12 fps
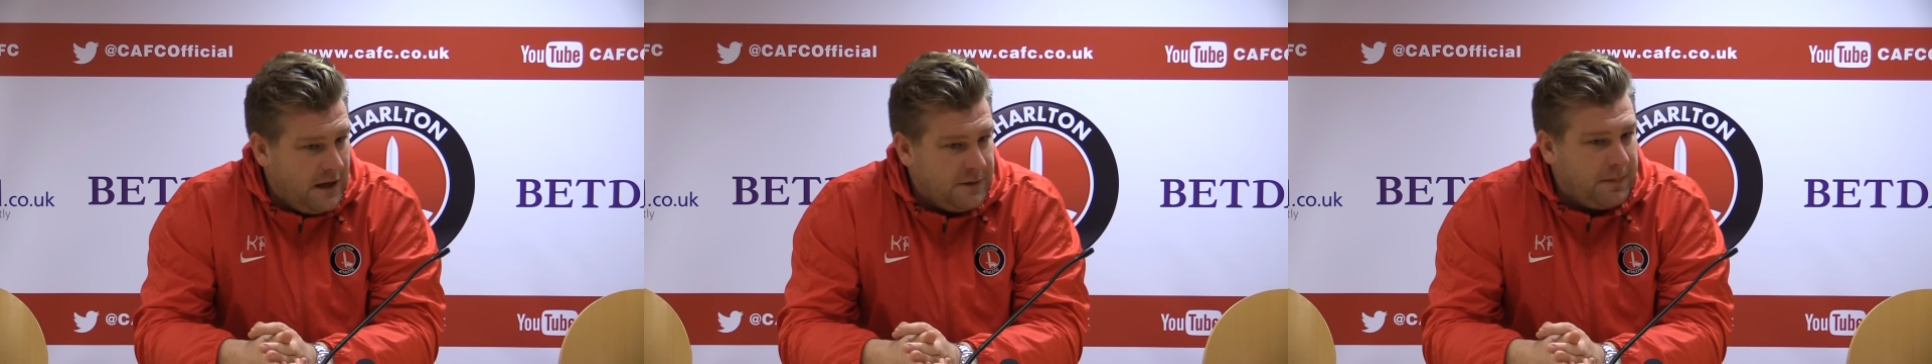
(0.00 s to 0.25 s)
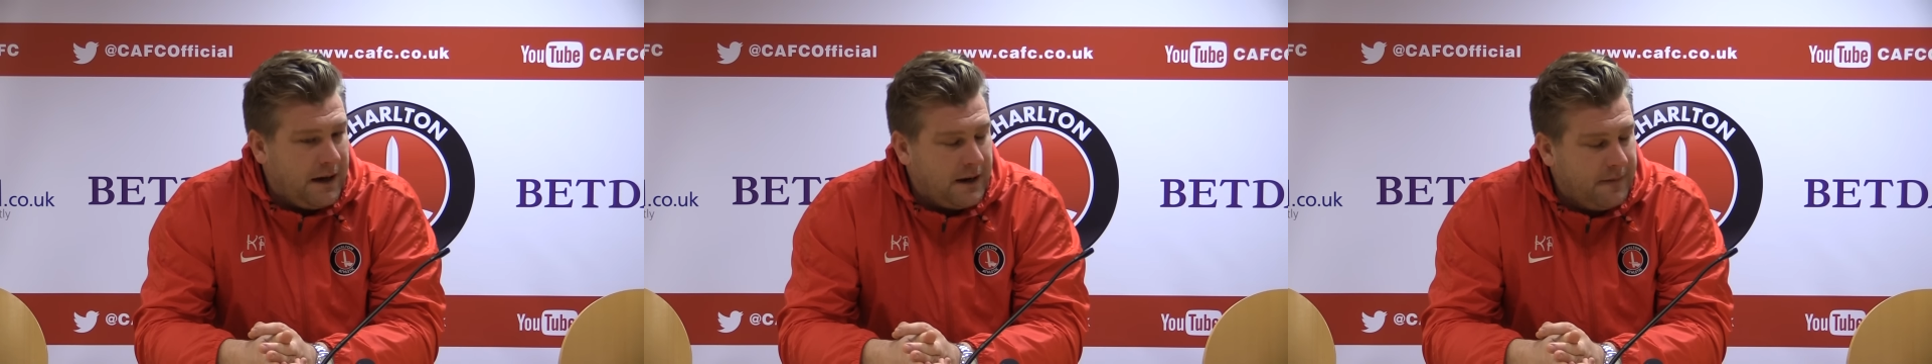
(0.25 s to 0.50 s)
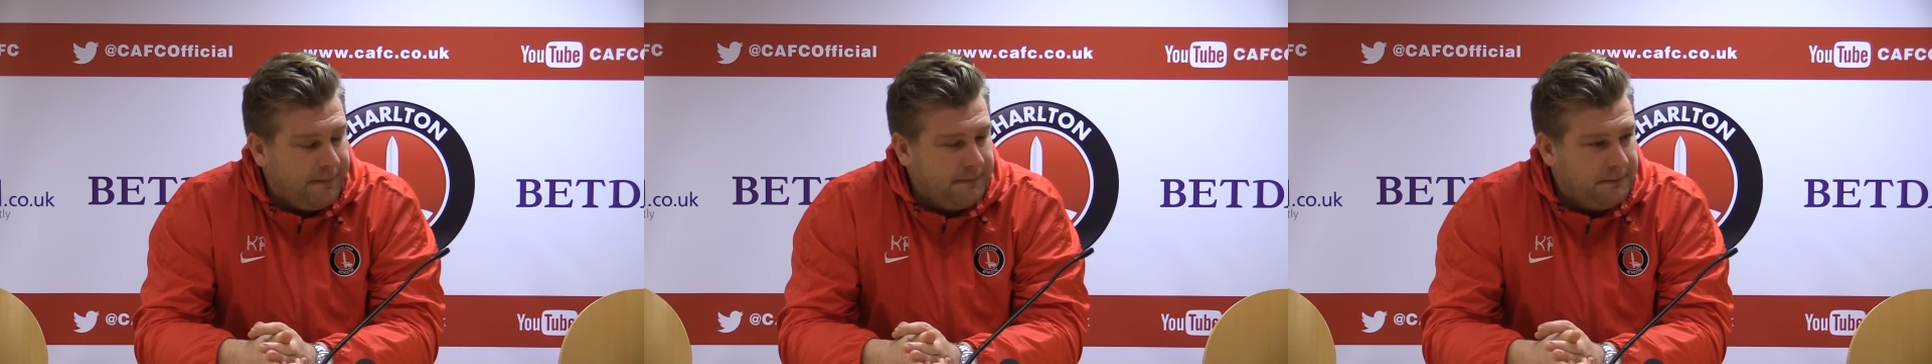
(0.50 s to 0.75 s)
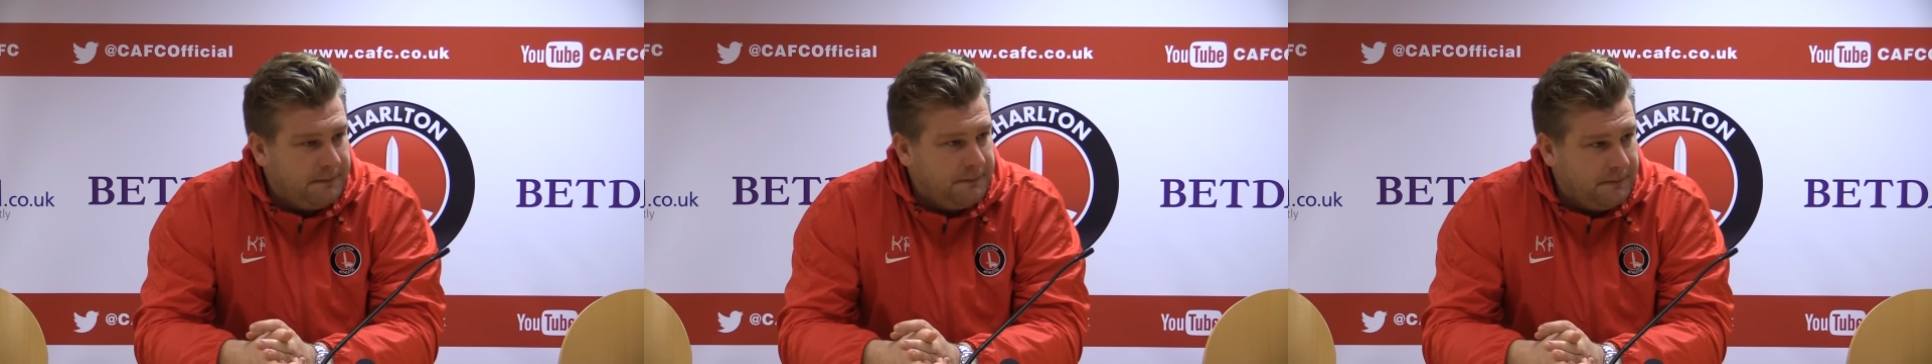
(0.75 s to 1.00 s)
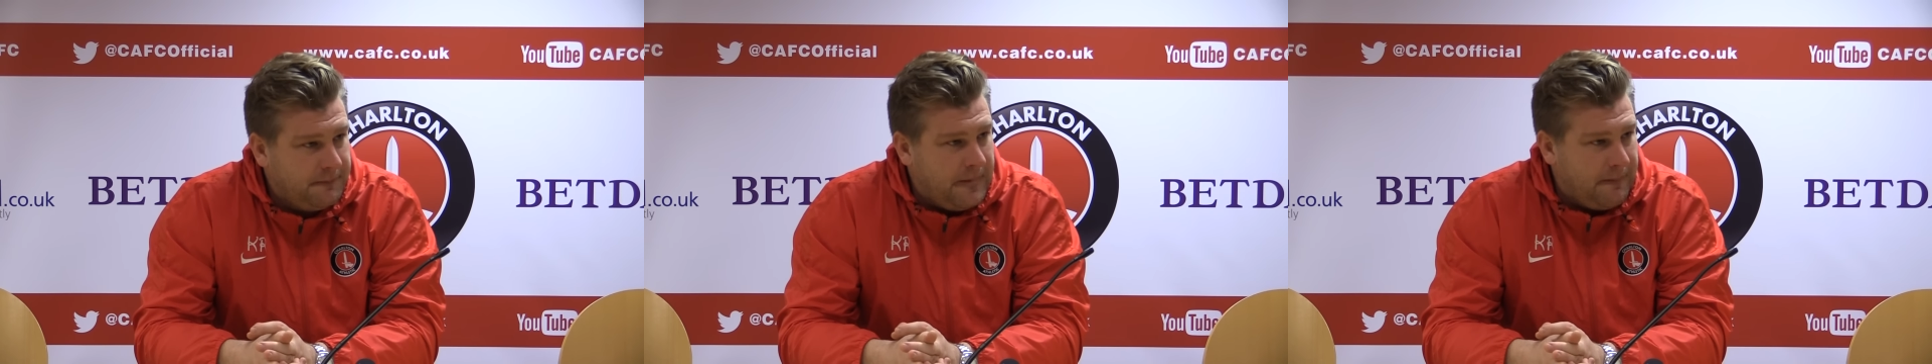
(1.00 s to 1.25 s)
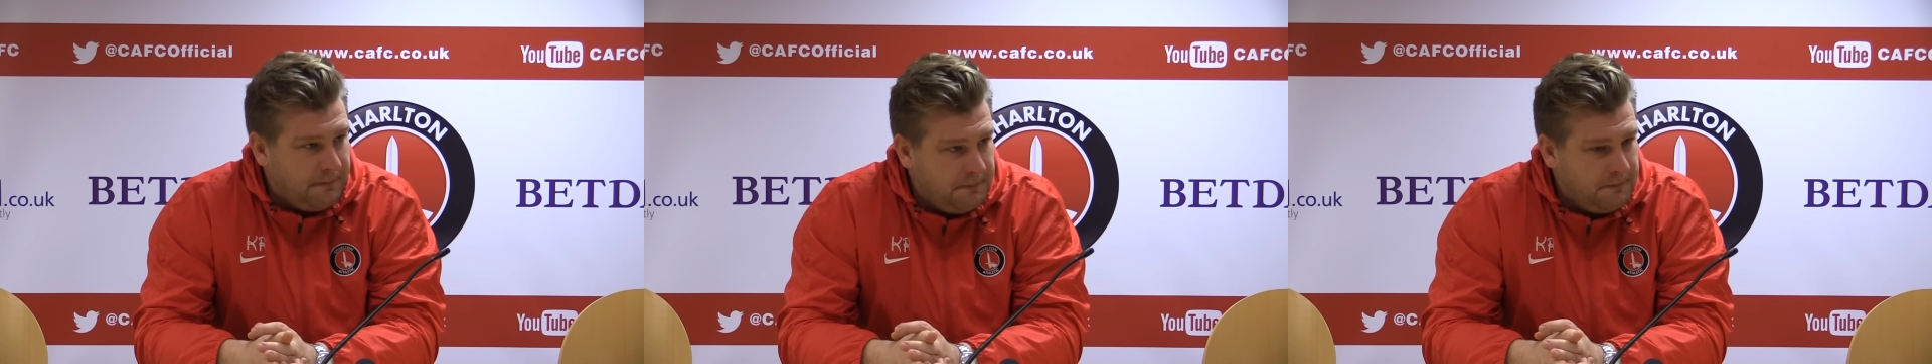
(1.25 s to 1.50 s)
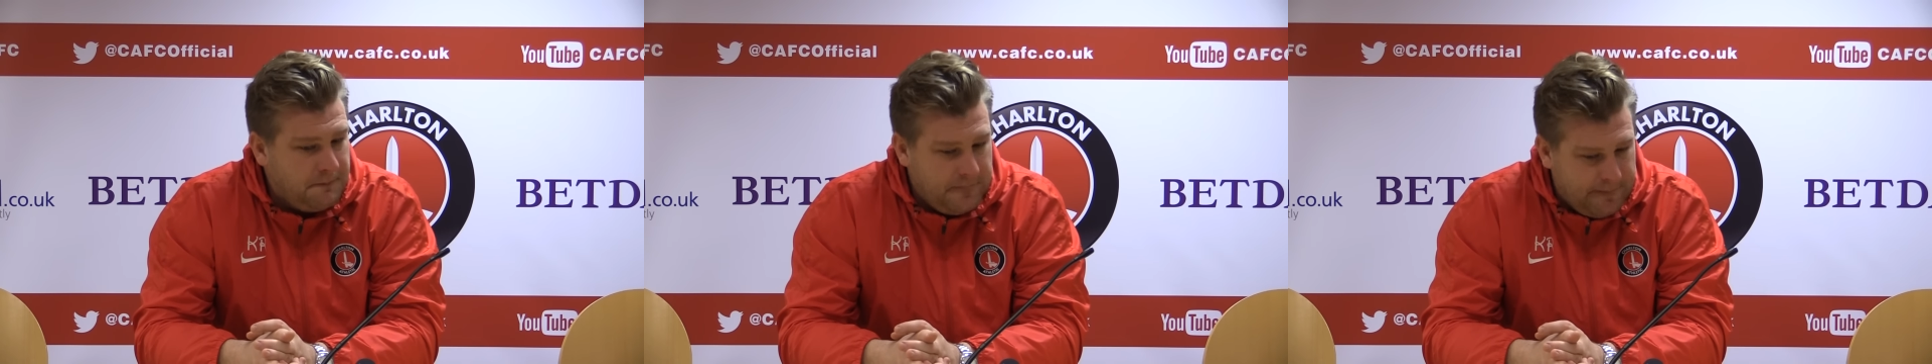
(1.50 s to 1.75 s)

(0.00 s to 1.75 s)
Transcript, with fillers: He's back. For Wimbledon,